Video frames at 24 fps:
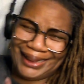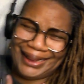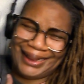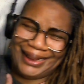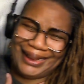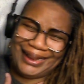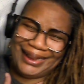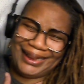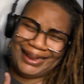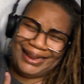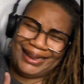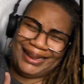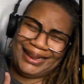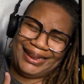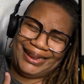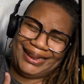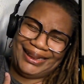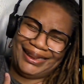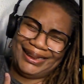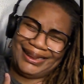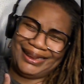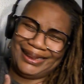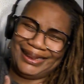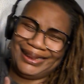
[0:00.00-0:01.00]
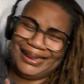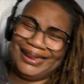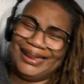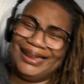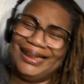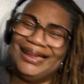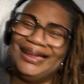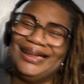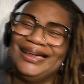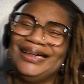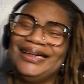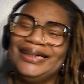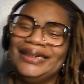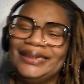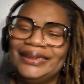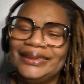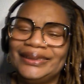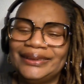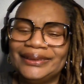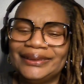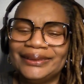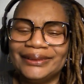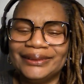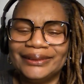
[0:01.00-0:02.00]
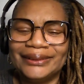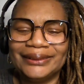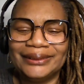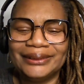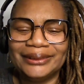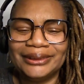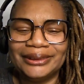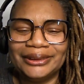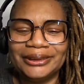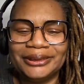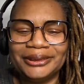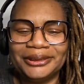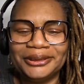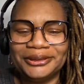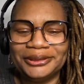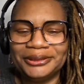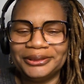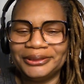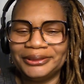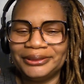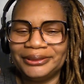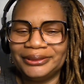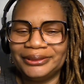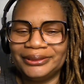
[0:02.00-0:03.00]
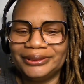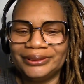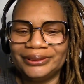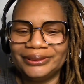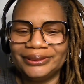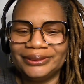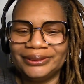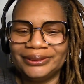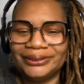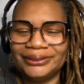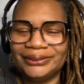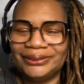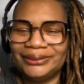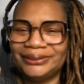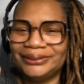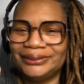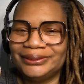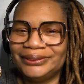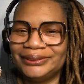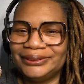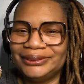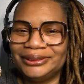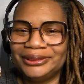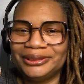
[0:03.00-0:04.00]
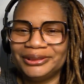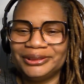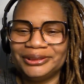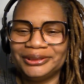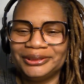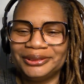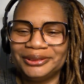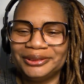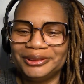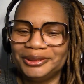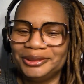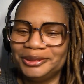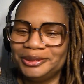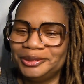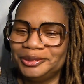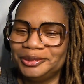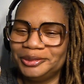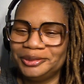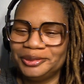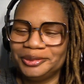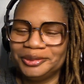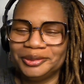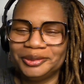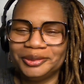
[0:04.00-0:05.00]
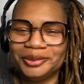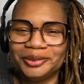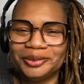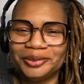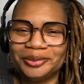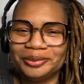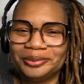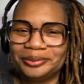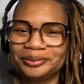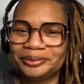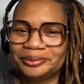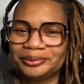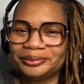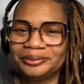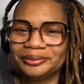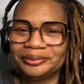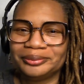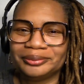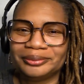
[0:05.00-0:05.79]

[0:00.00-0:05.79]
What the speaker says: The person shown says nothing.